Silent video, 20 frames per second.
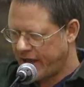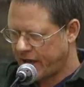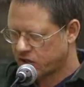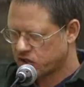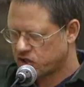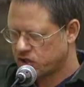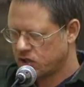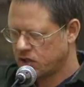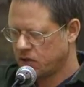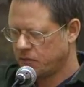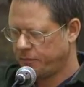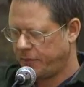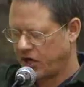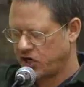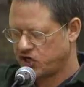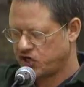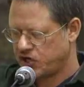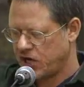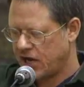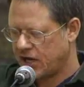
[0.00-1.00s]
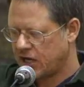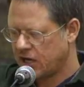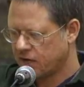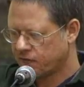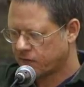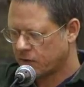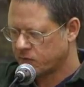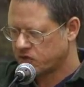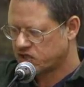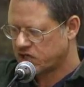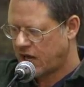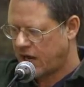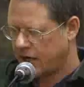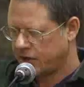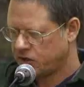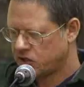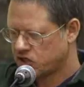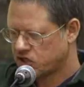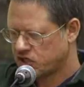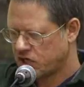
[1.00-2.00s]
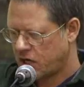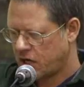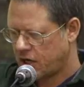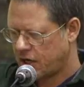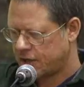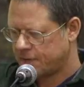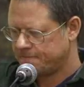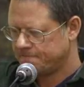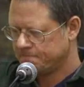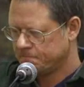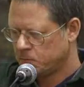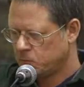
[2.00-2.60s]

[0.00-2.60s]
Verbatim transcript: action by shaking from side to side,